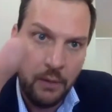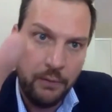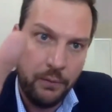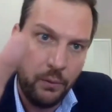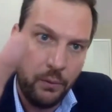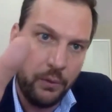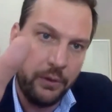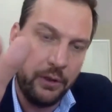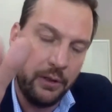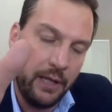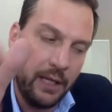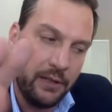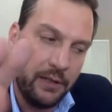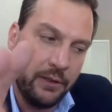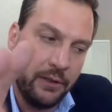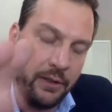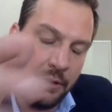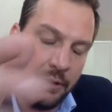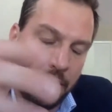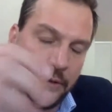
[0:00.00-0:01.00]
for the
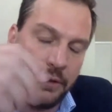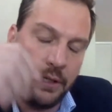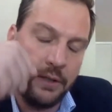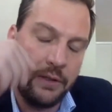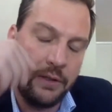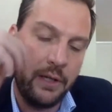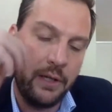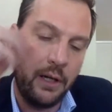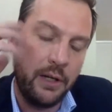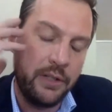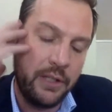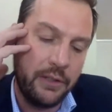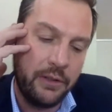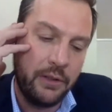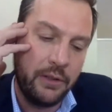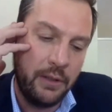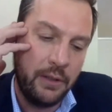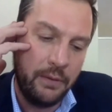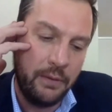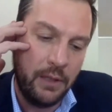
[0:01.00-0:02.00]
necessary
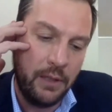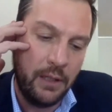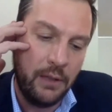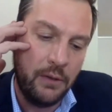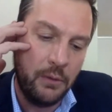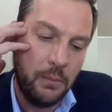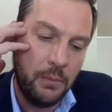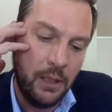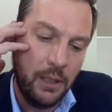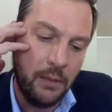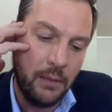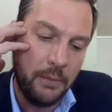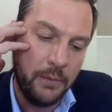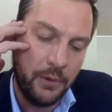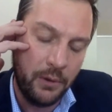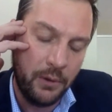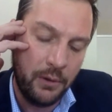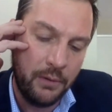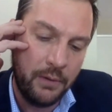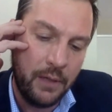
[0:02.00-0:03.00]
sensitivity to be
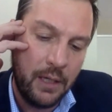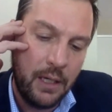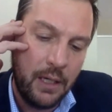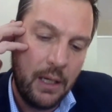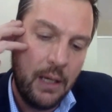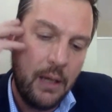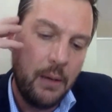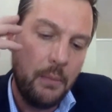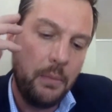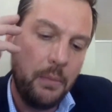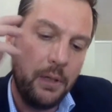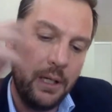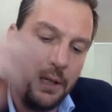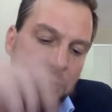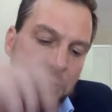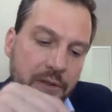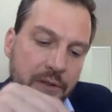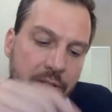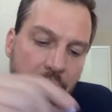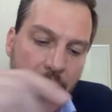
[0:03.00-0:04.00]
observed. But at
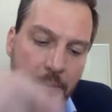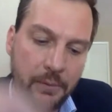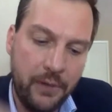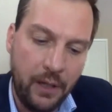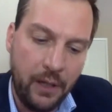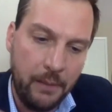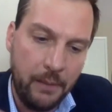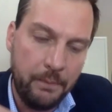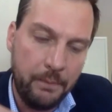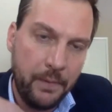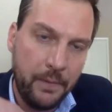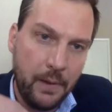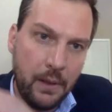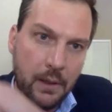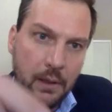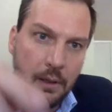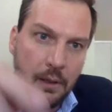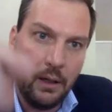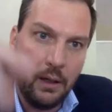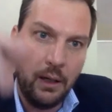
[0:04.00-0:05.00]
the same time,
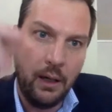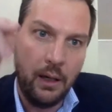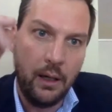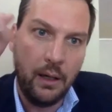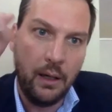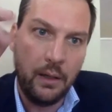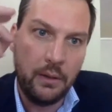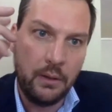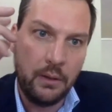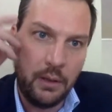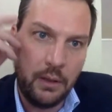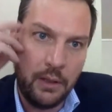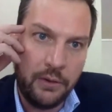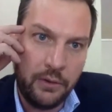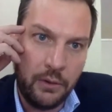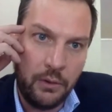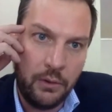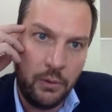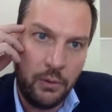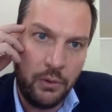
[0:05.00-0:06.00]

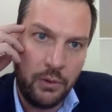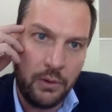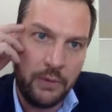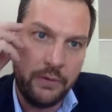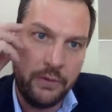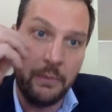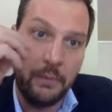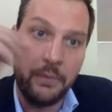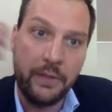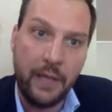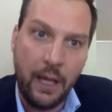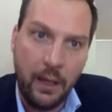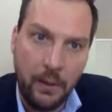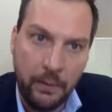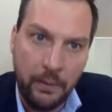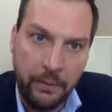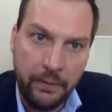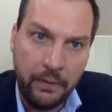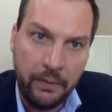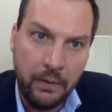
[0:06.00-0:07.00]
institutions
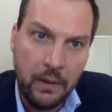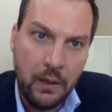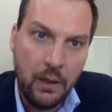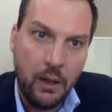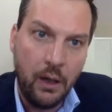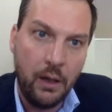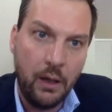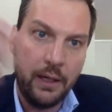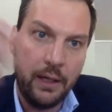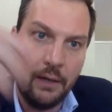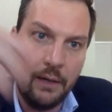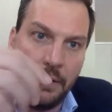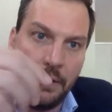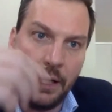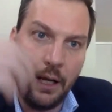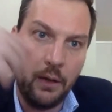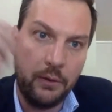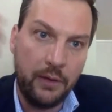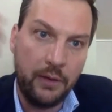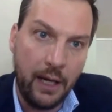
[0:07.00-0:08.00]
themselves are giving
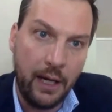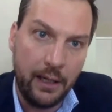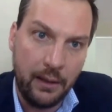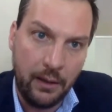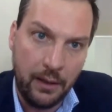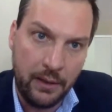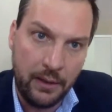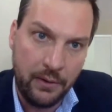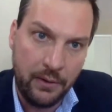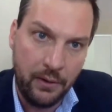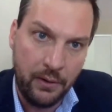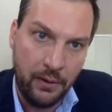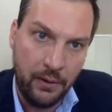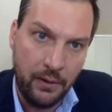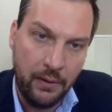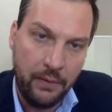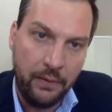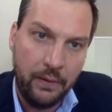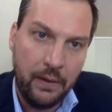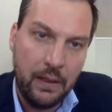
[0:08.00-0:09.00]
out guidelines on
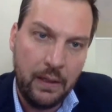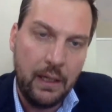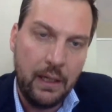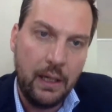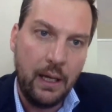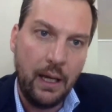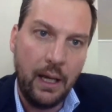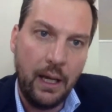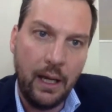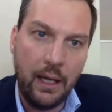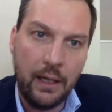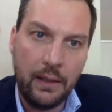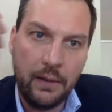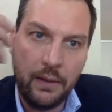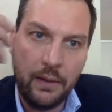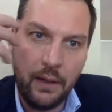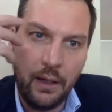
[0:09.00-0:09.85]
this and